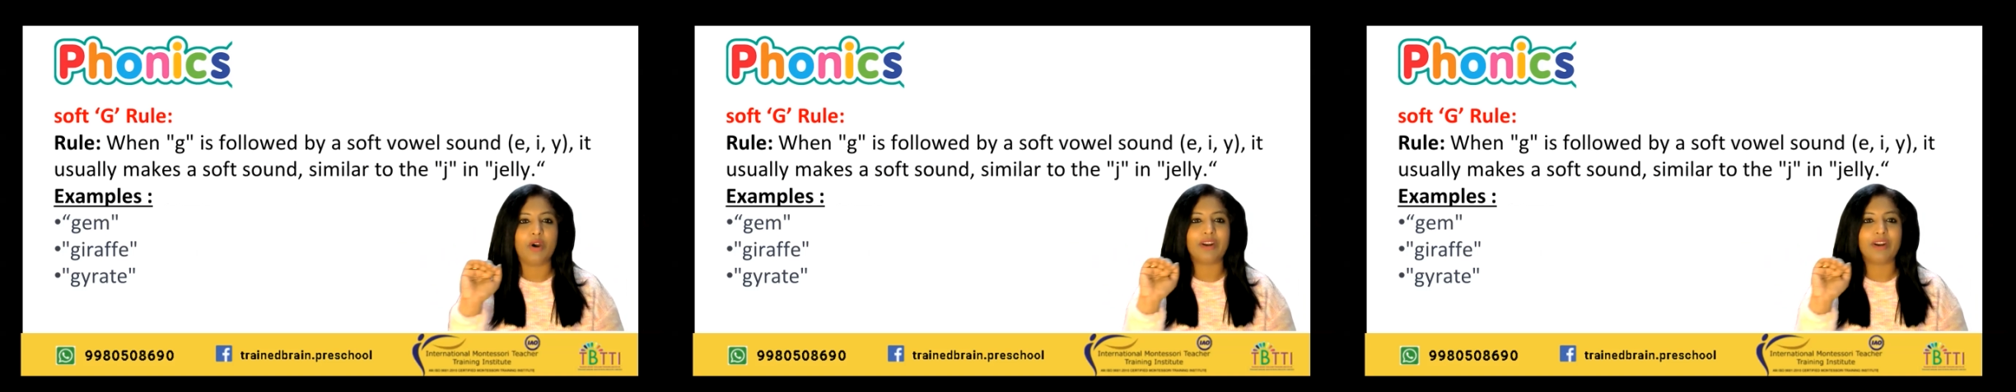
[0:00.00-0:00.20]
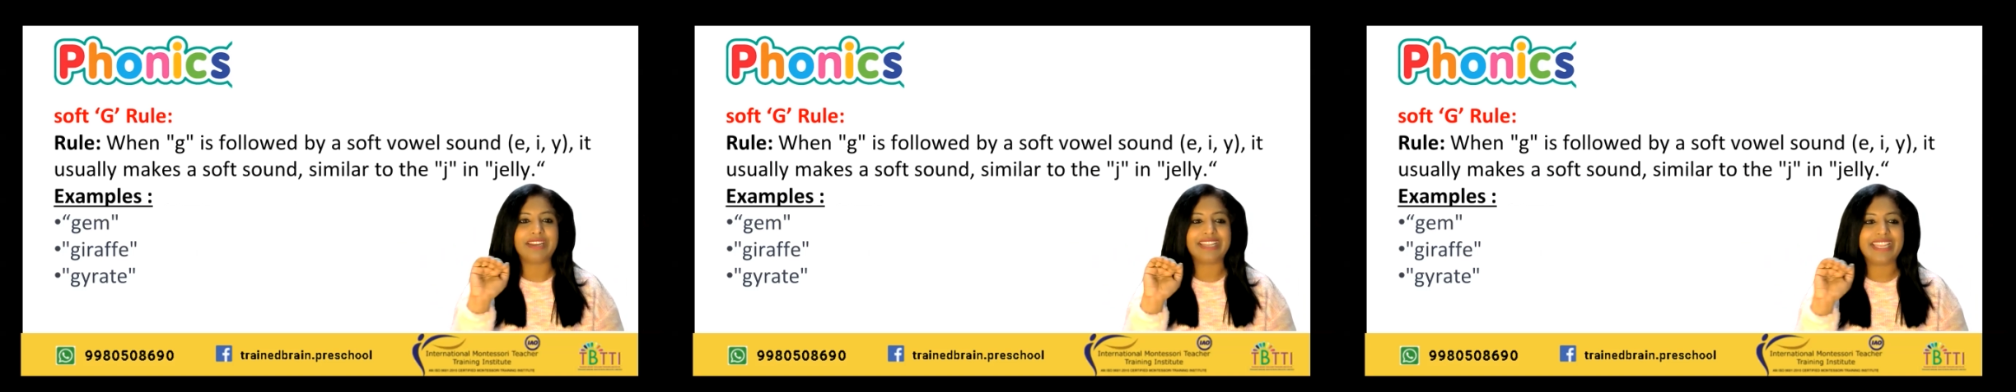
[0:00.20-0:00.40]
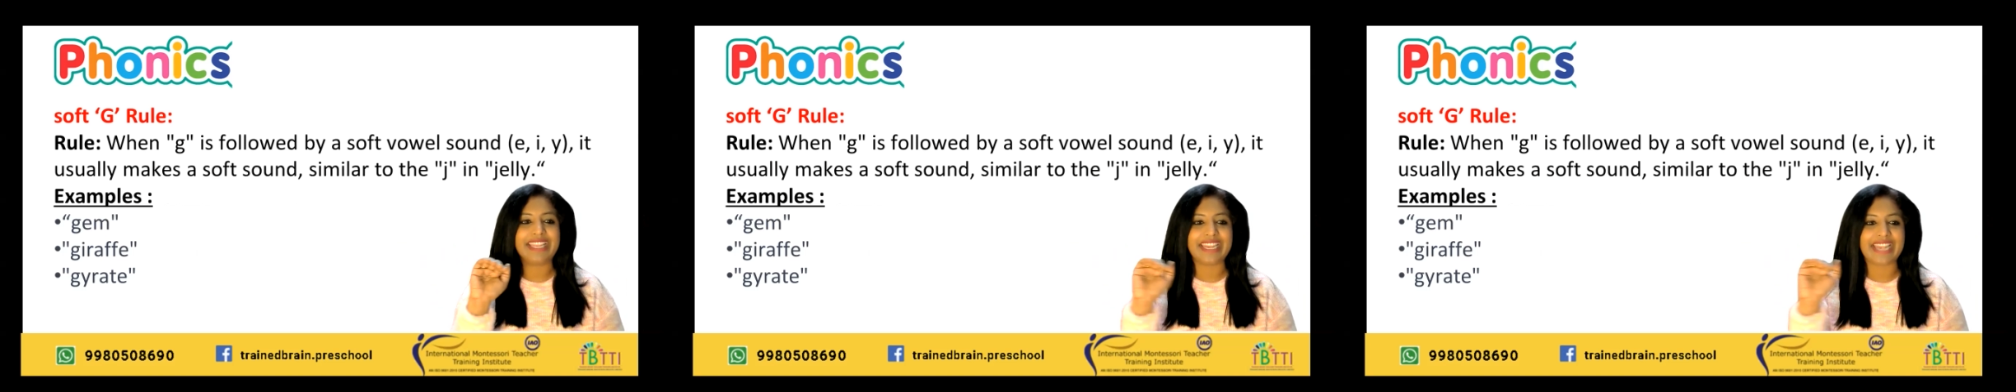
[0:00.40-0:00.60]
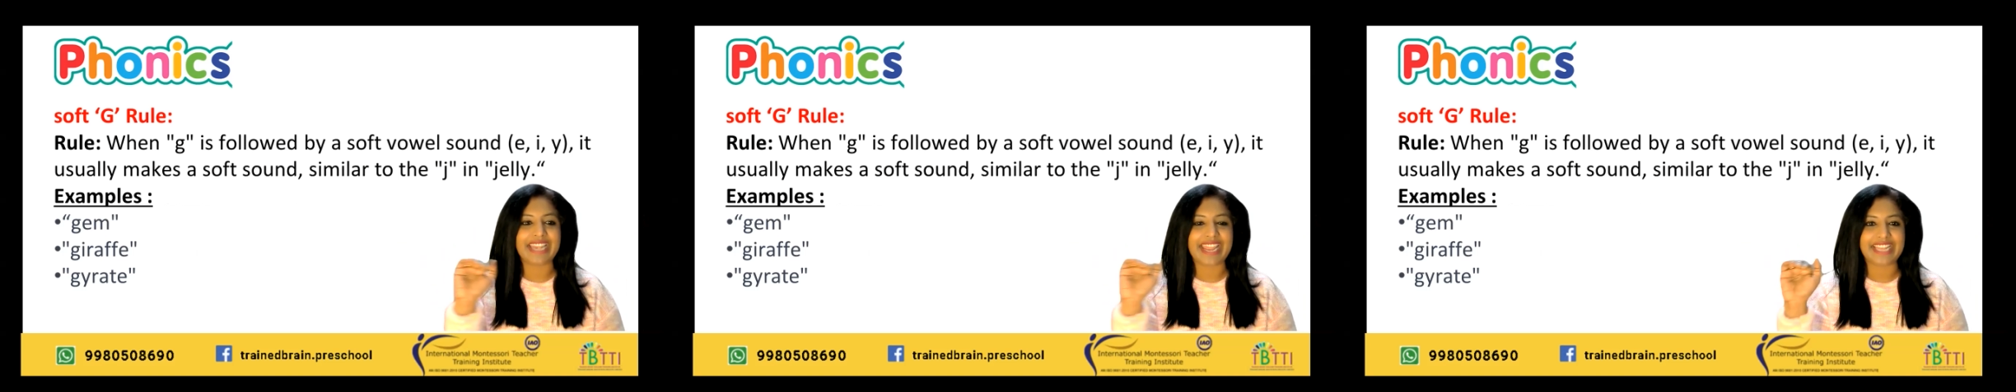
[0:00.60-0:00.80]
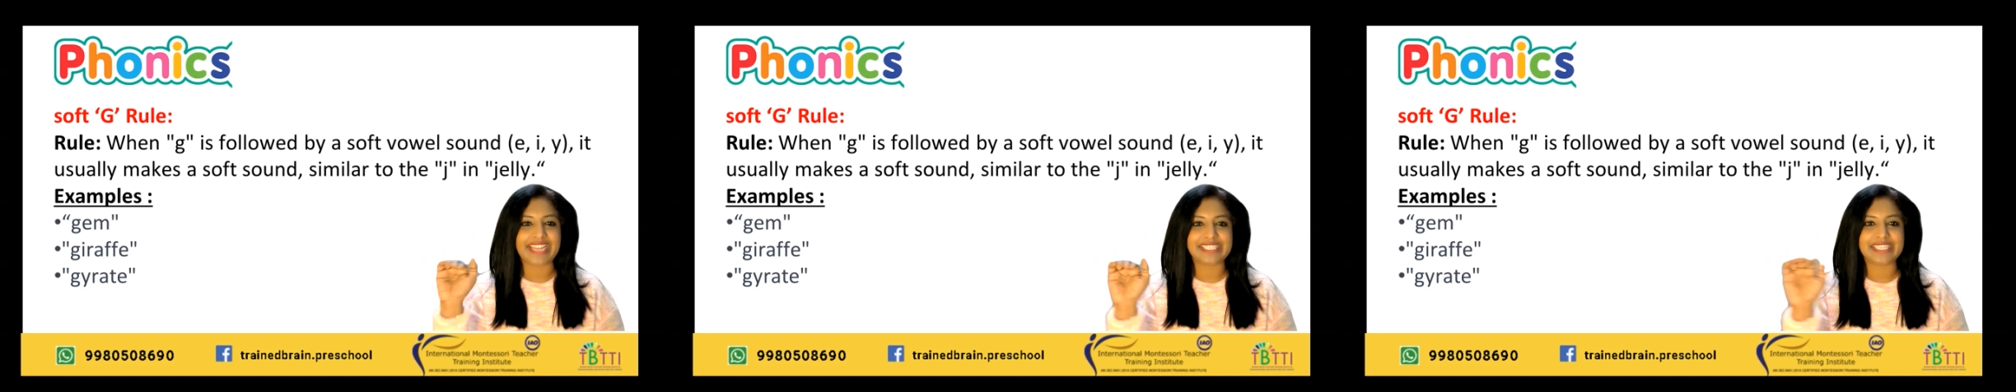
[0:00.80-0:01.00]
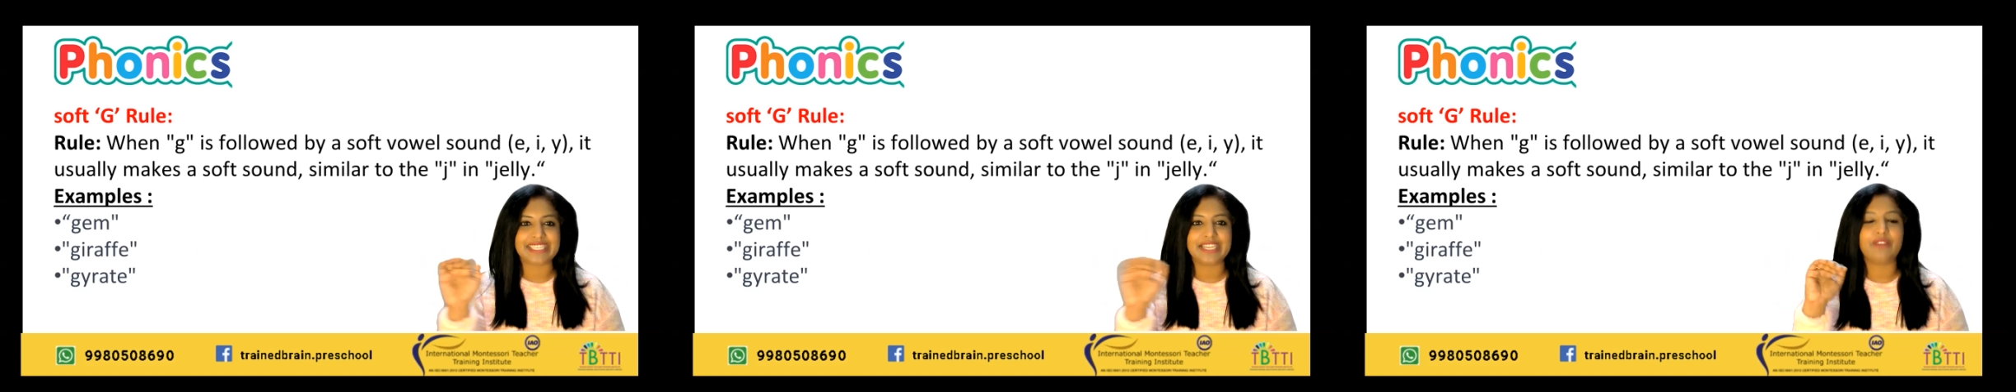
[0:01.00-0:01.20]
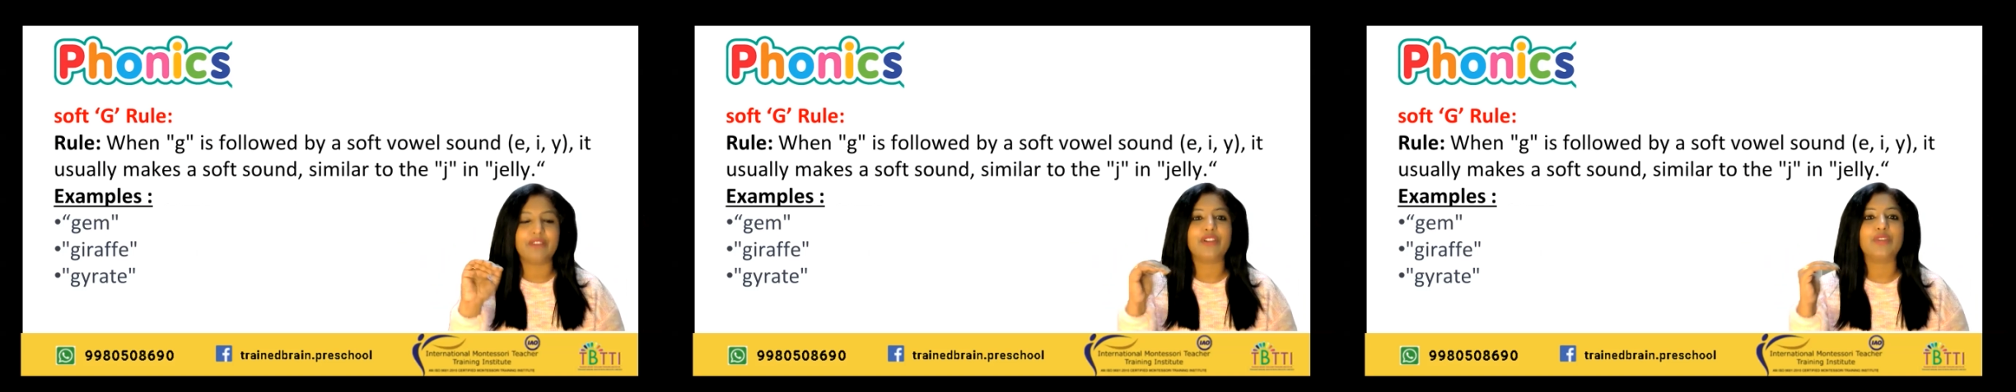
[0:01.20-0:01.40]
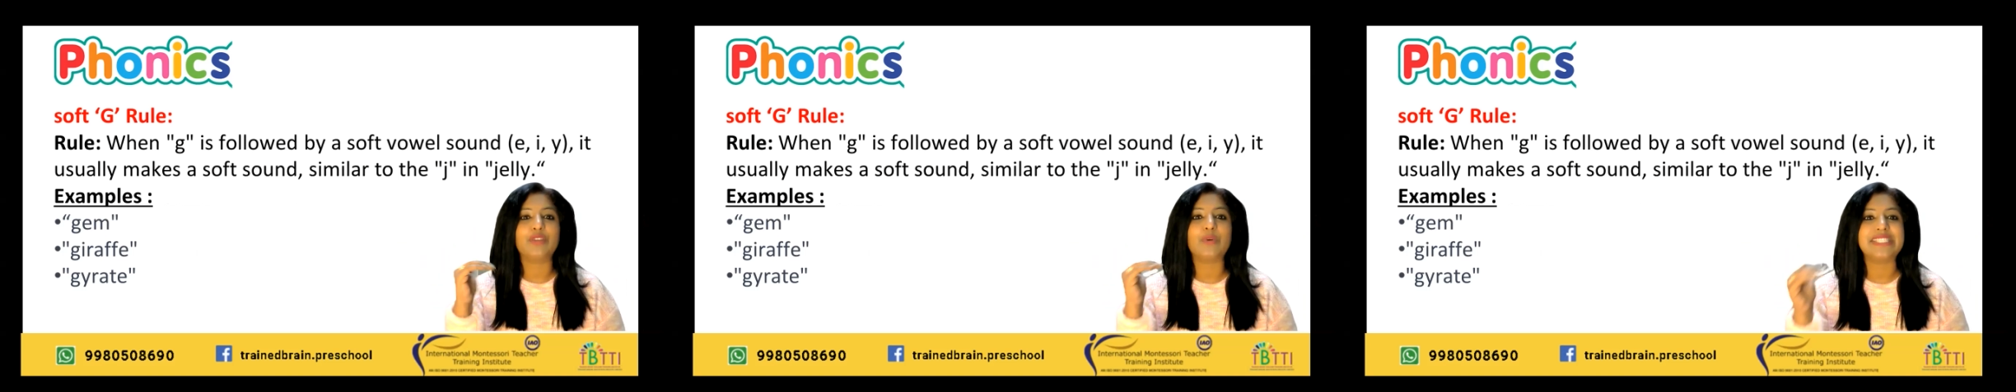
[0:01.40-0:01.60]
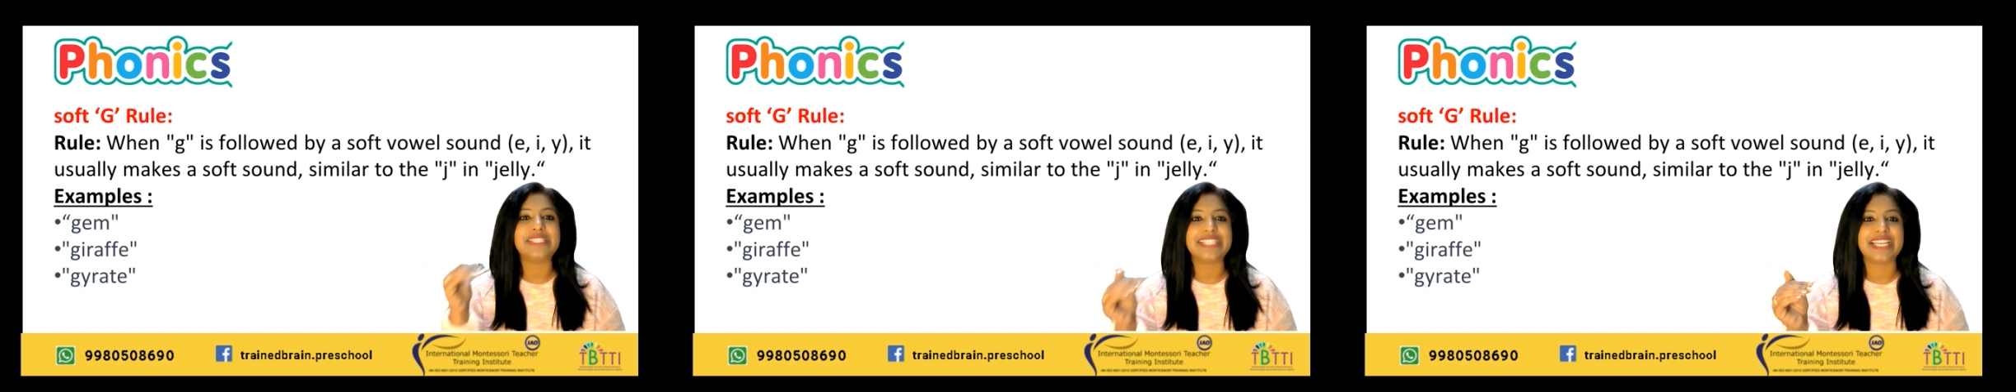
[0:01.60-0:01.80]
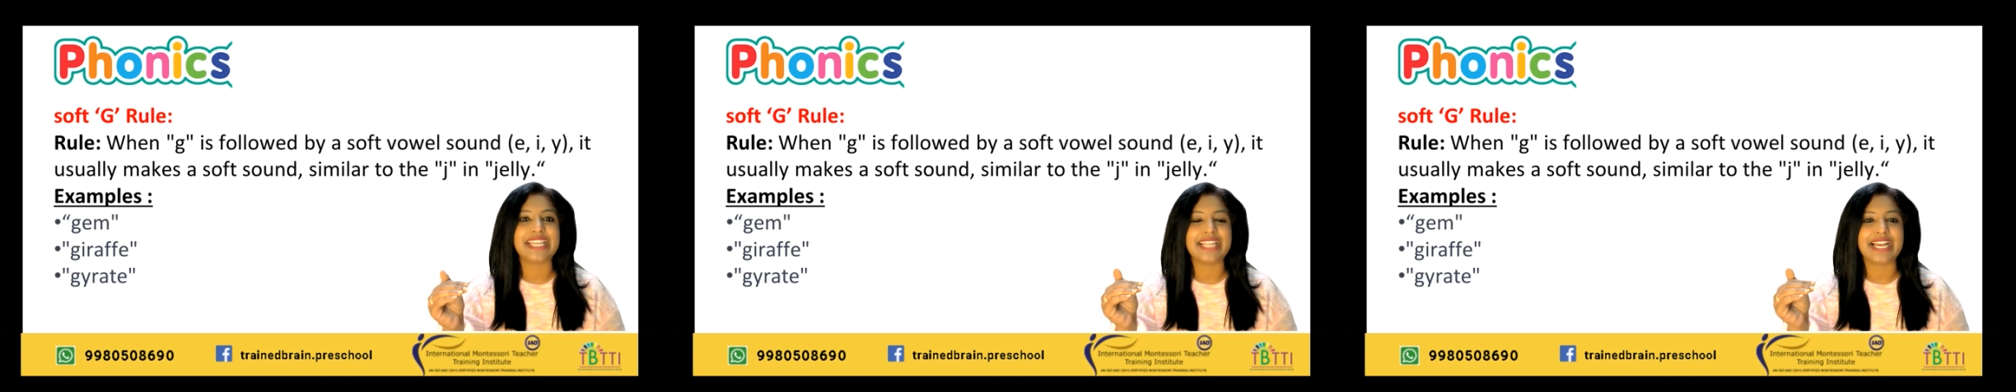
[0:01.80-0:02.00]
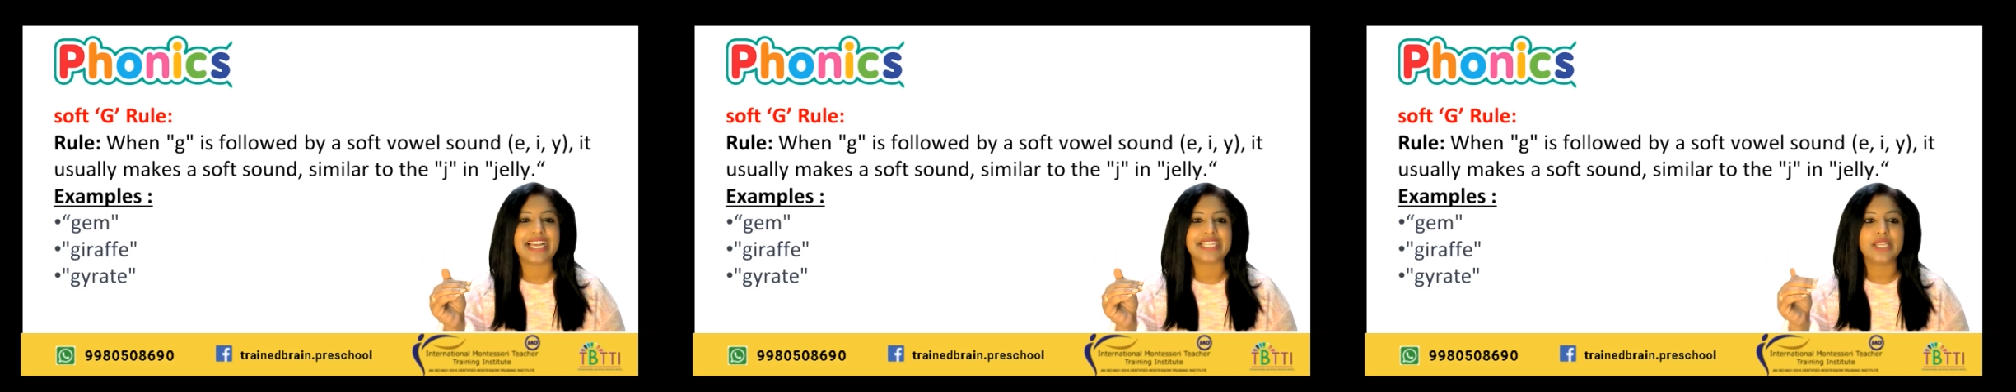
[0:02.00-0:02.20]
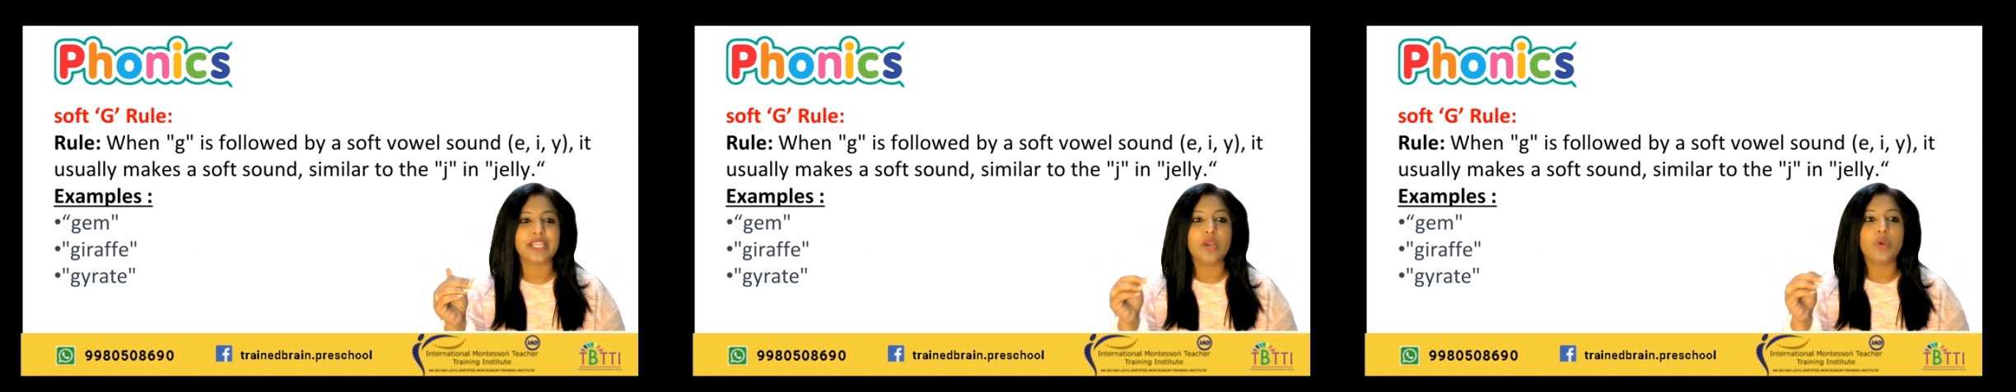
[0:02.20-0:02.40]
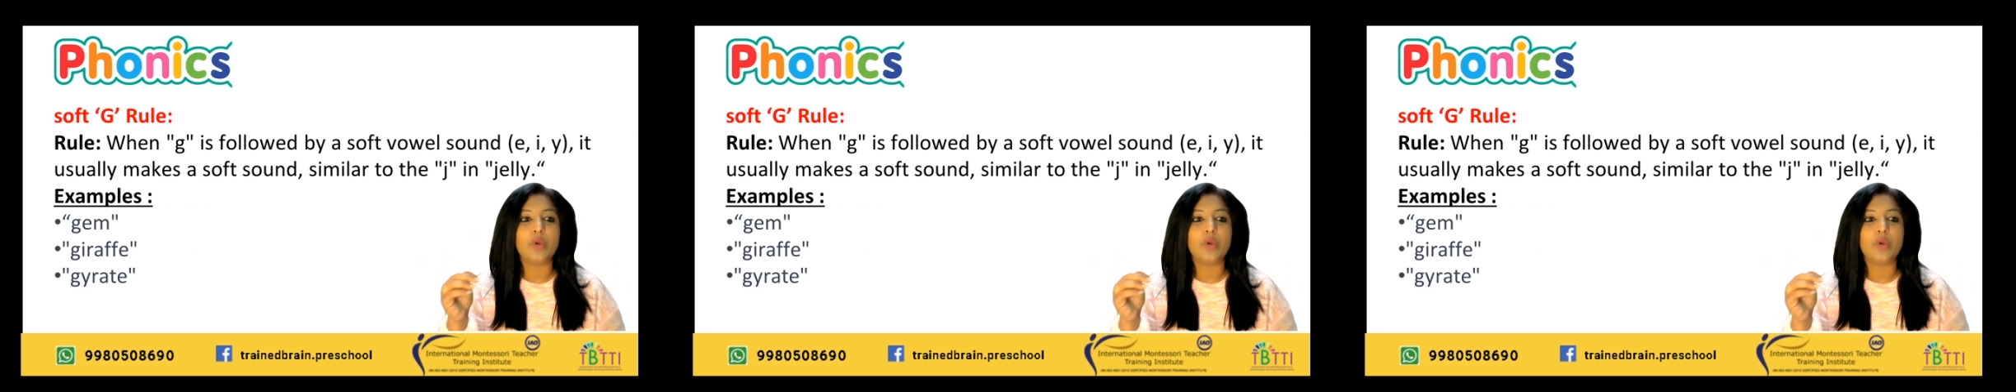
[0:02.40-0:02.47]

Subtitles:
or great. We don't say that.